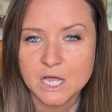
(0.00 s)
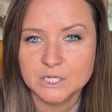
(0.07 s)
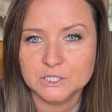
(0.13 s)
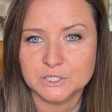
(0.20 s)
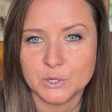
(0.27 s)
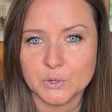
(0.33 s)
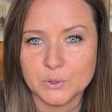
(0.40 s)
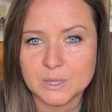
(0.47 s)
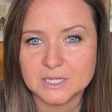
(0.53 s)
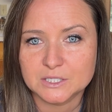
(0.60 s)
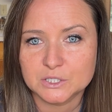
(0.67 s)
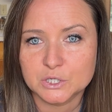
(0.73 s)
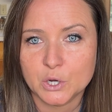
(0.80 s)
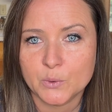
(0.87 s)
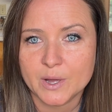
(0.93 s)
So let's
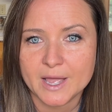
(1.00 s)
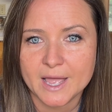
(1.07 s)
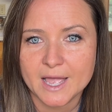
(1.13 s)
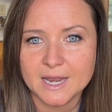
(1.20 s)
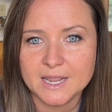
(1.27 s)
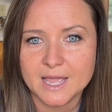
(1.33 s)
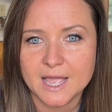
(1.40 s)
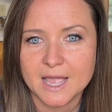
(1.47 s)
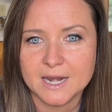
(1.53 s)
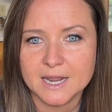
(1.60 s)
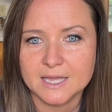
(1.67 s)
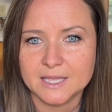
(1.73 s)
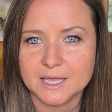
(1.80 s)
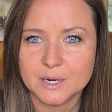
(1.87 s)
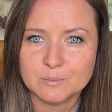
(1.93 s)
go ahead and
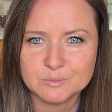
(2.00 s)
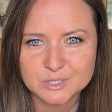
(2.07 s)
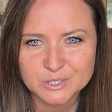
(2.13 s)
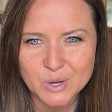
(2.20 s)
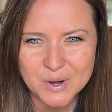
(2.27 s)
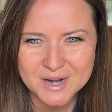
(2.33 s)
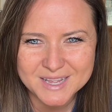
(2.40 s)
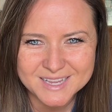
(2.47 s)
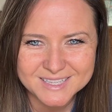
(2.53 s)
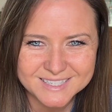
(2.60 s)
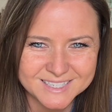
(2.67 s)
get them started.